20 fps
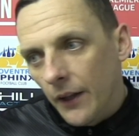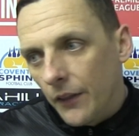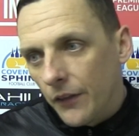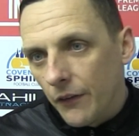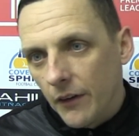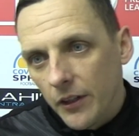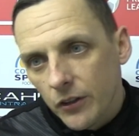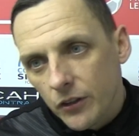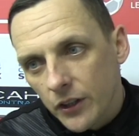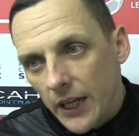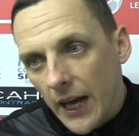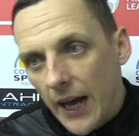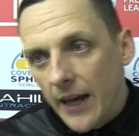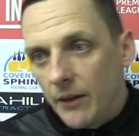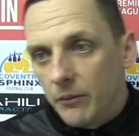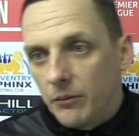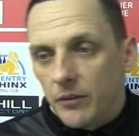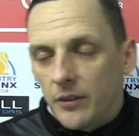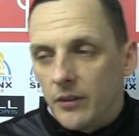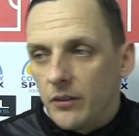300
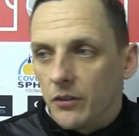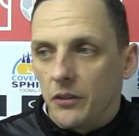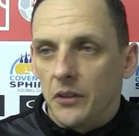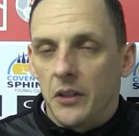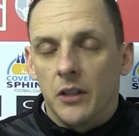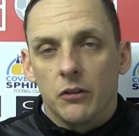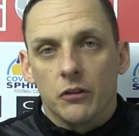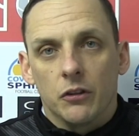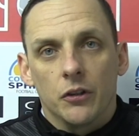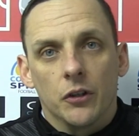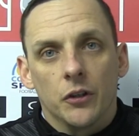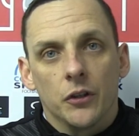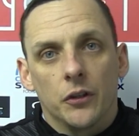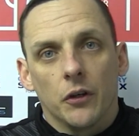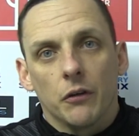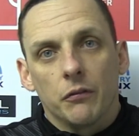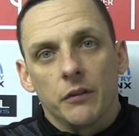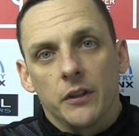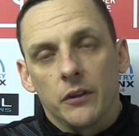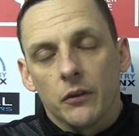games is unheard
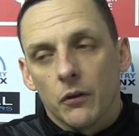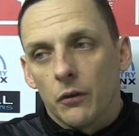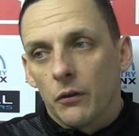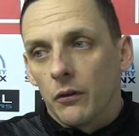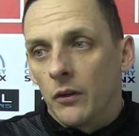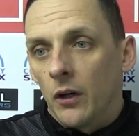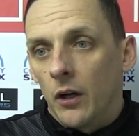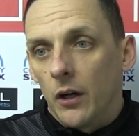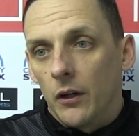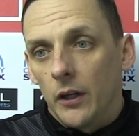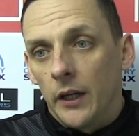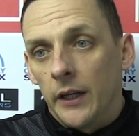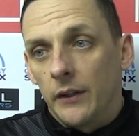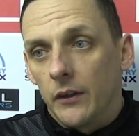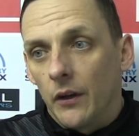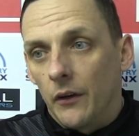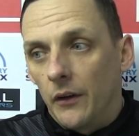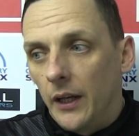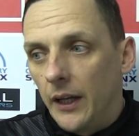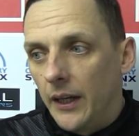of in
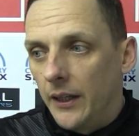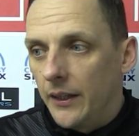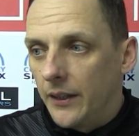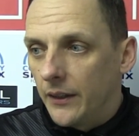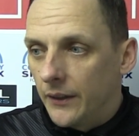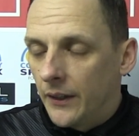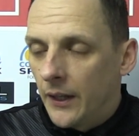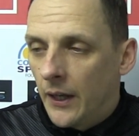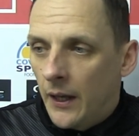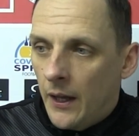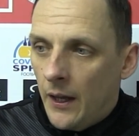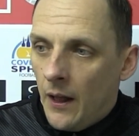non-league, and